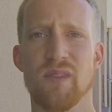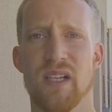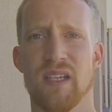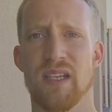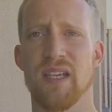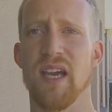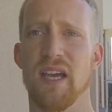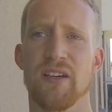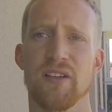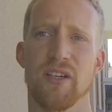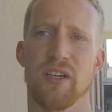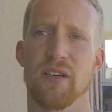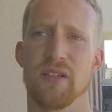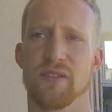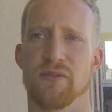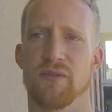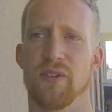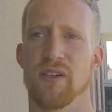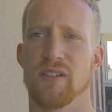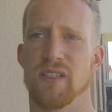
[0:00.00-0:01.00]
Yeah, I don't know,
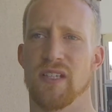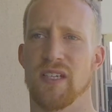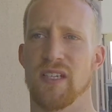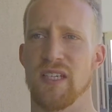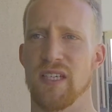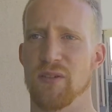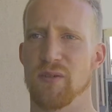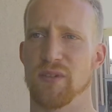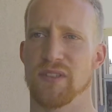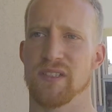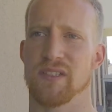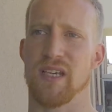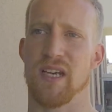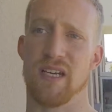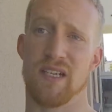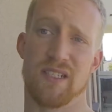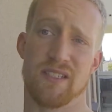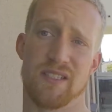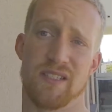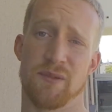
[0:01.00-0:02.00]
as far as an equal
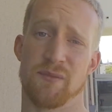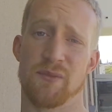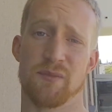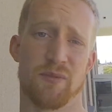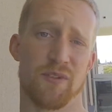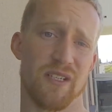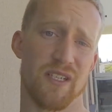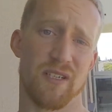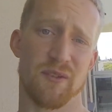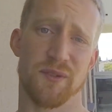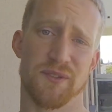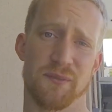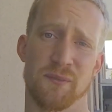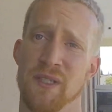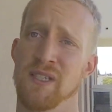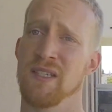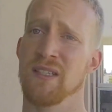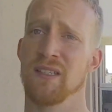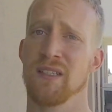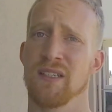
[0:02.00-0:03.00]
society, it seems pretty equal to
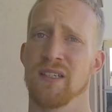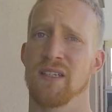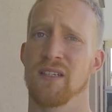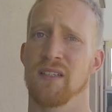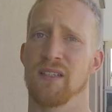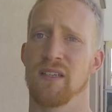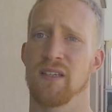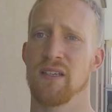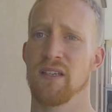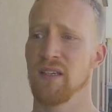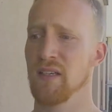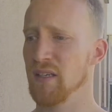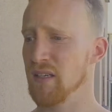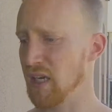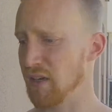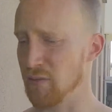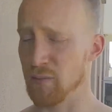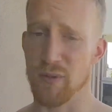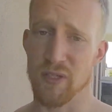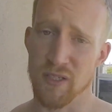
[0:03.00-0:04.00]
me.
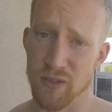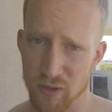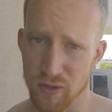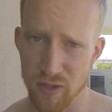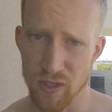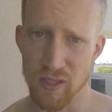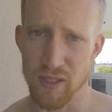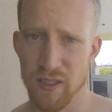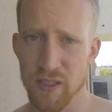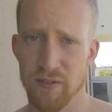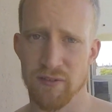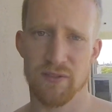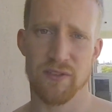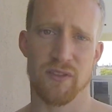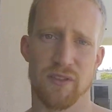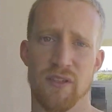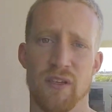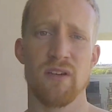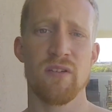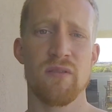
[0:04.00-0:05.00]
I haven't been here long enough
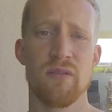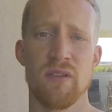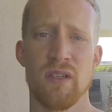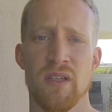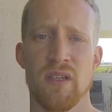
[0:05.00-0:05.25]
to know,